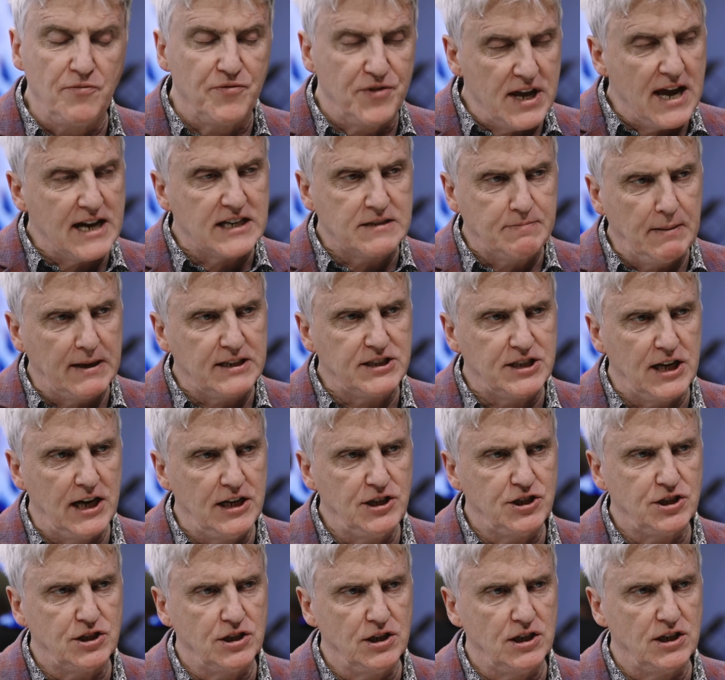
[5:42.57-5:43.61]

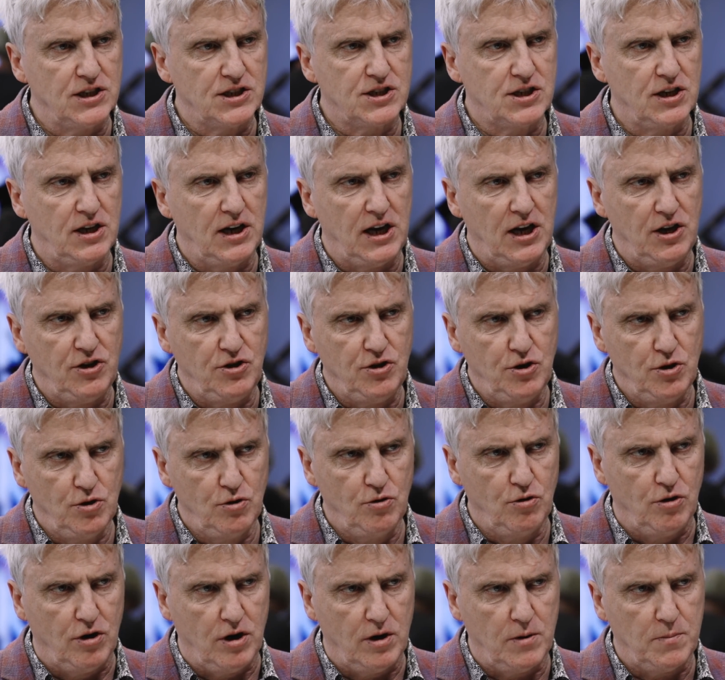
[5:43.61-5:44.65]
expectation is that in
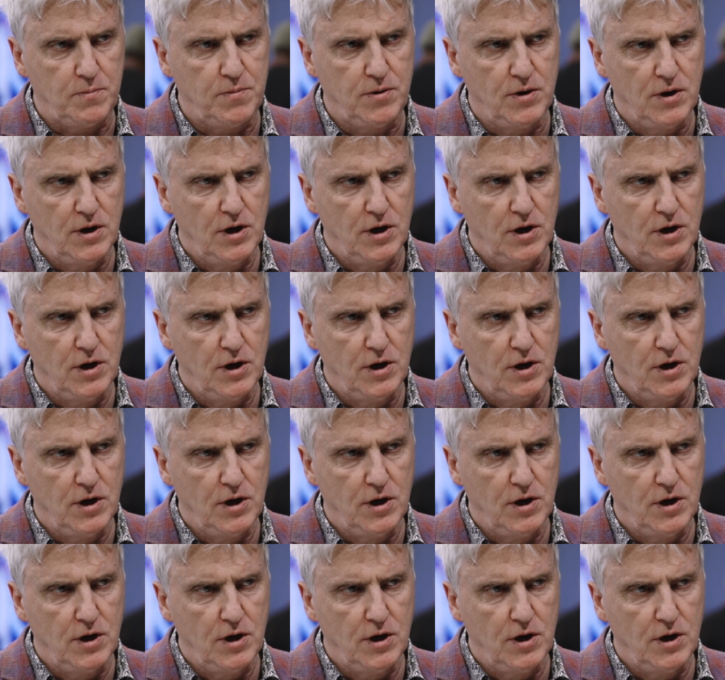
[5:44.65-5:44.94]
Europe,